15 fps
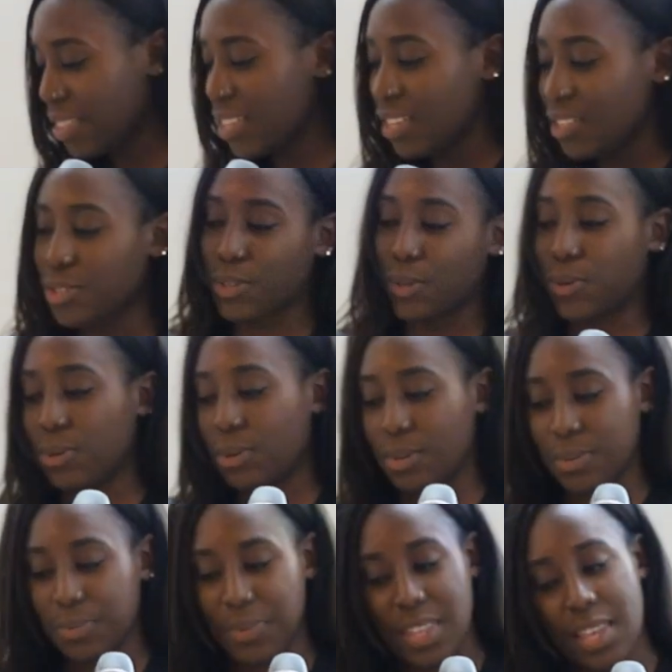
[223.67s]
So
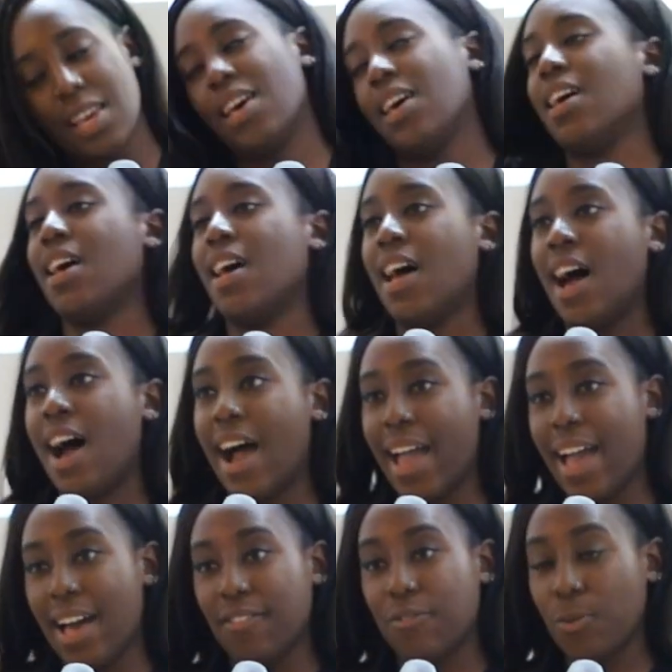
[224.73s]
cool. I
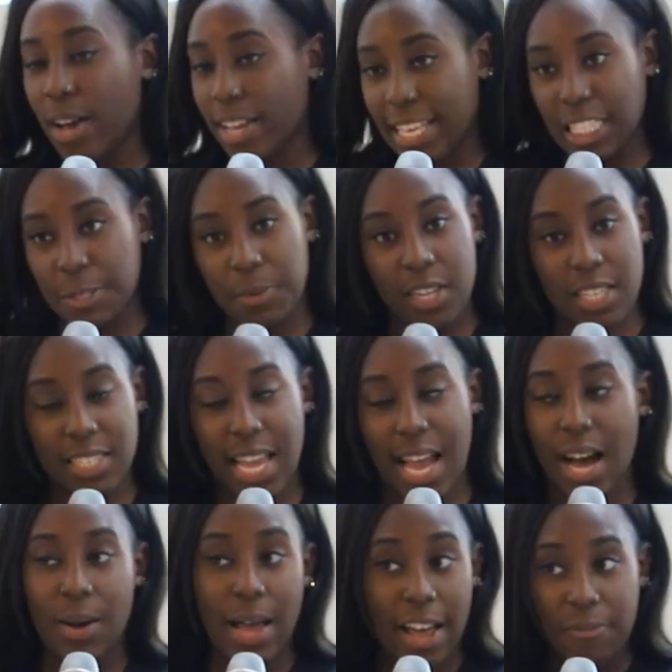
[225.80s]
have work experience
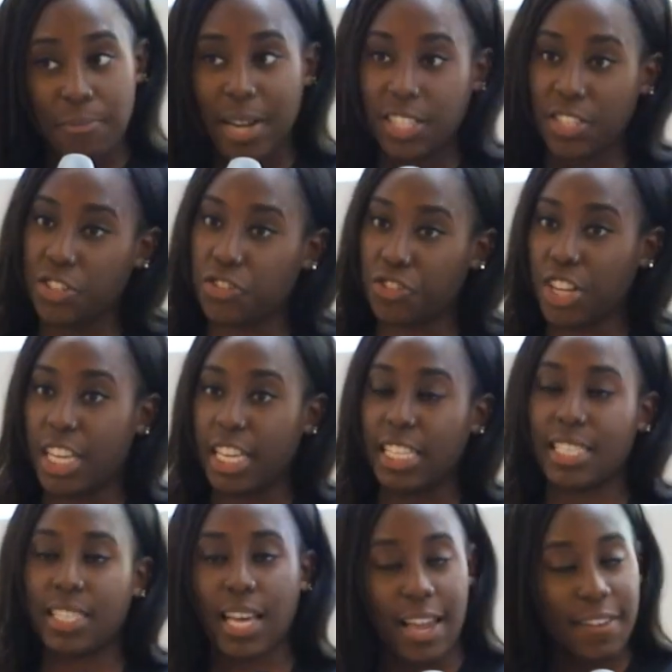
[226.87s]
now. I have my
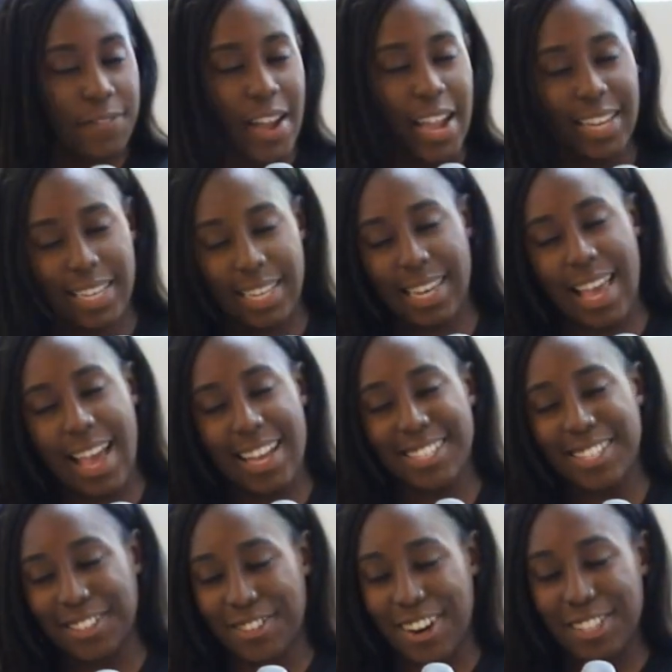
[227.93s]
degrees. I finally land
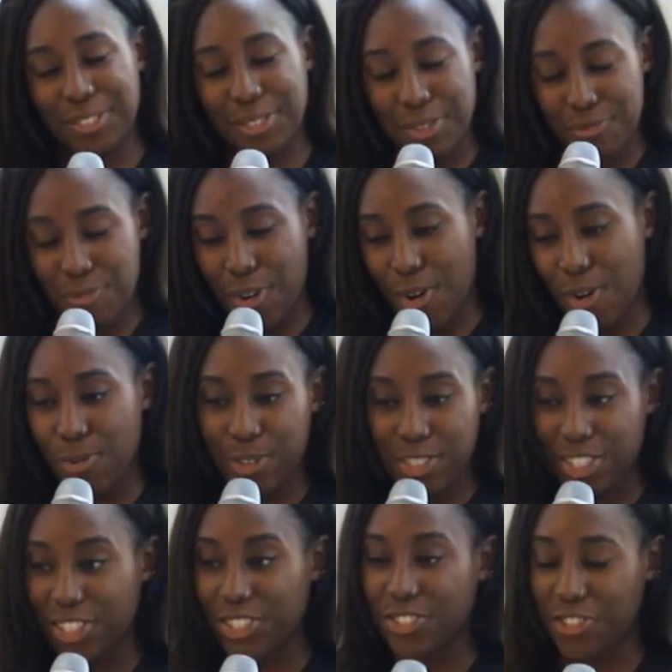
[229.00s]
a graduate role, which
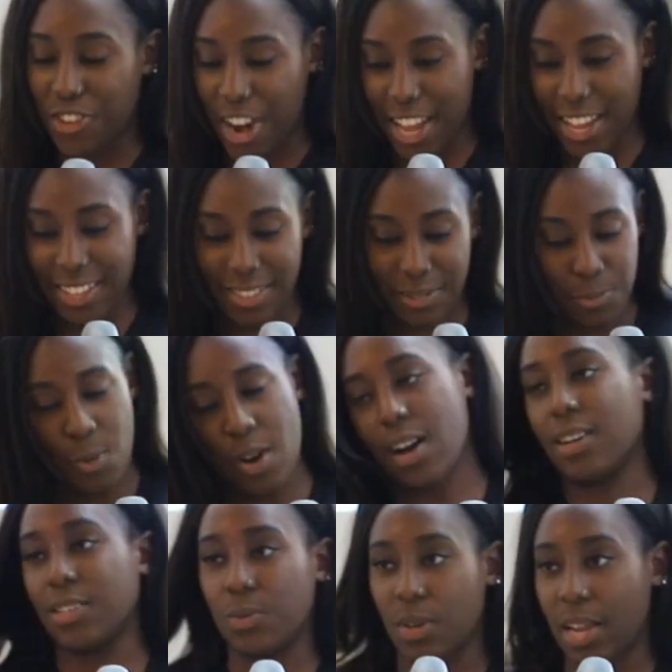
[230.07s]
is great. What
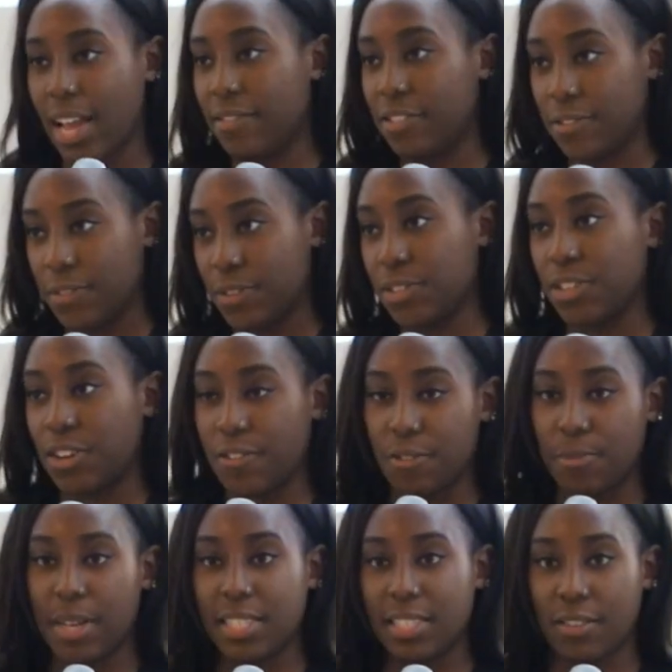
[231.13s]
else would I have to feel sorry for
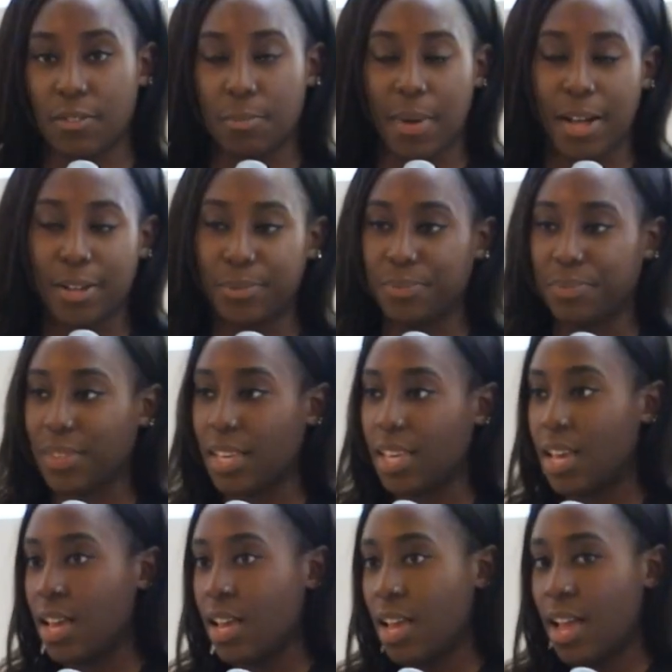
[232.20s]
myself about?
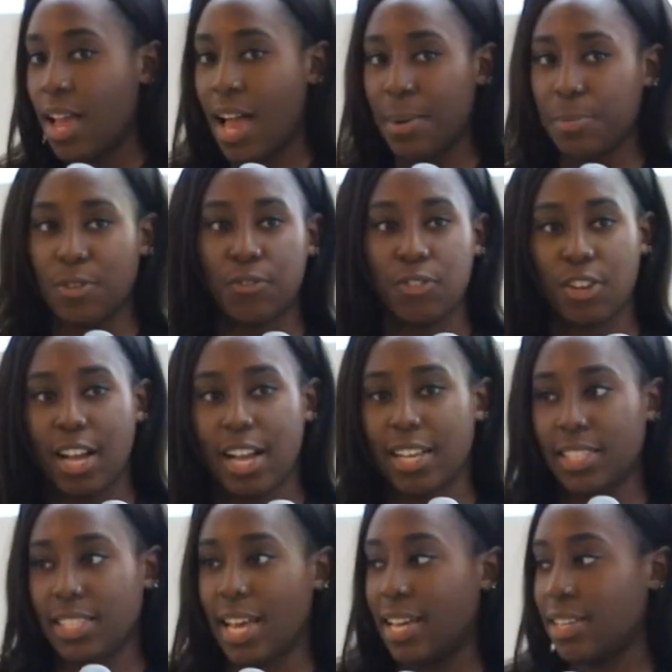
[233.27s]
How many of you
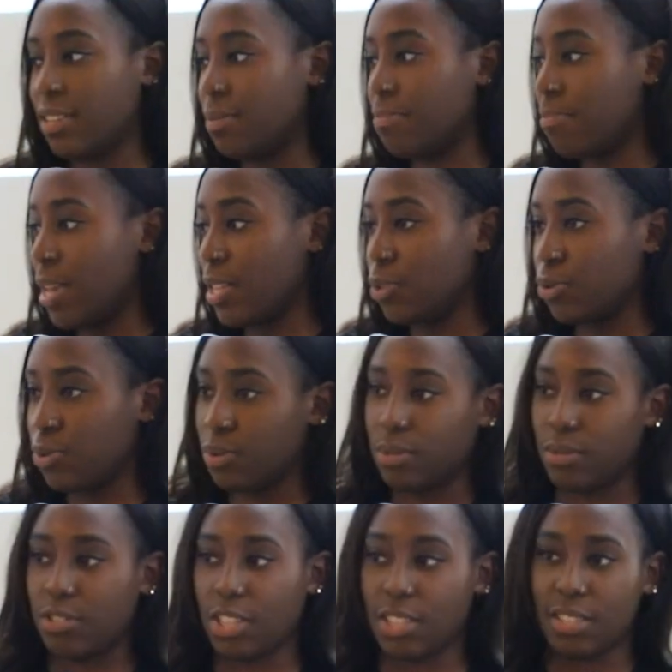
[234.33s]
guys had a mentor
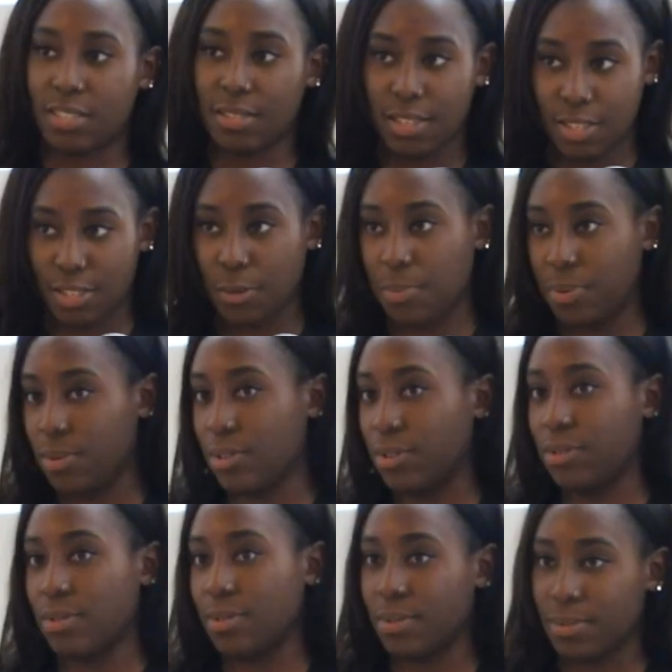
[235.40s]
just to support
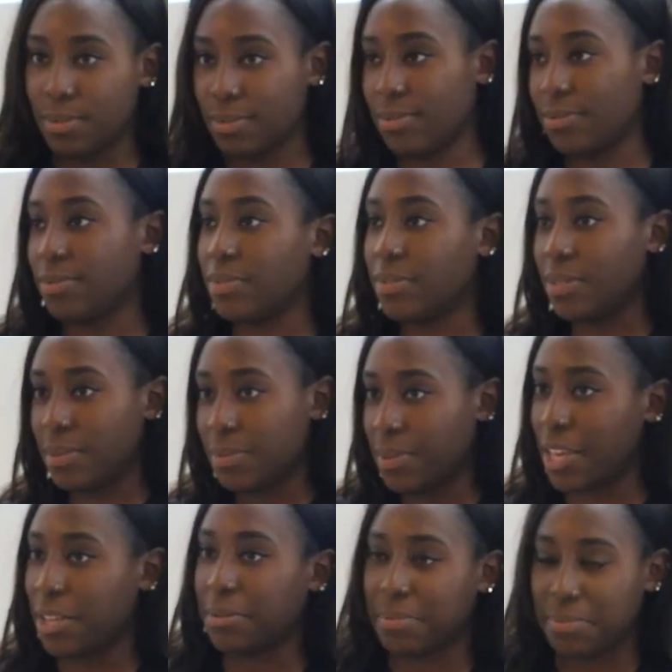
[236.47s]
you?
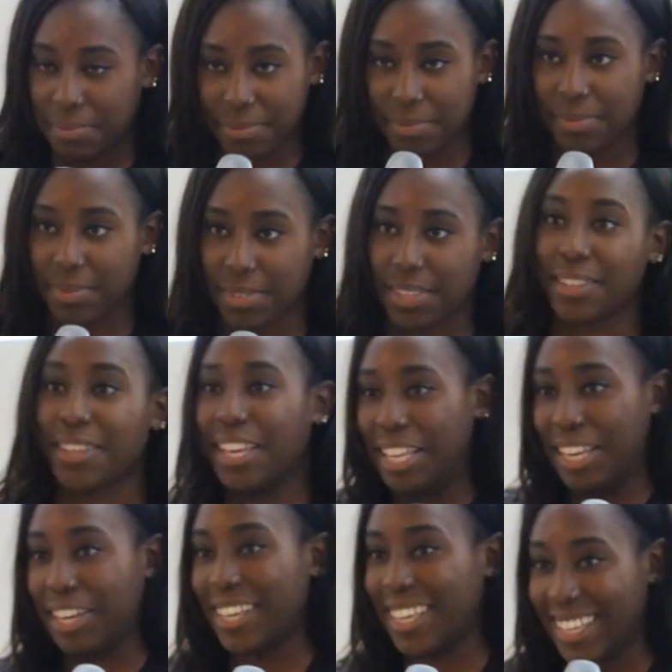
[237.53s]
Yeah.
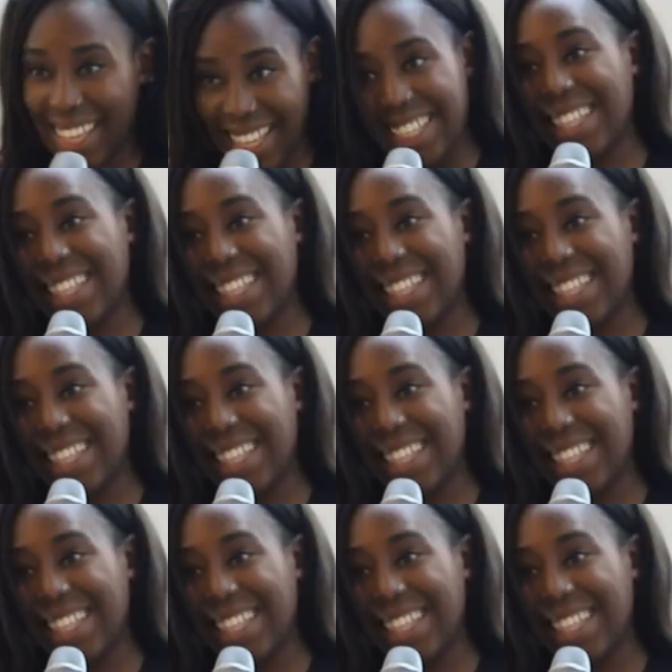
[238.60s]
Lucky.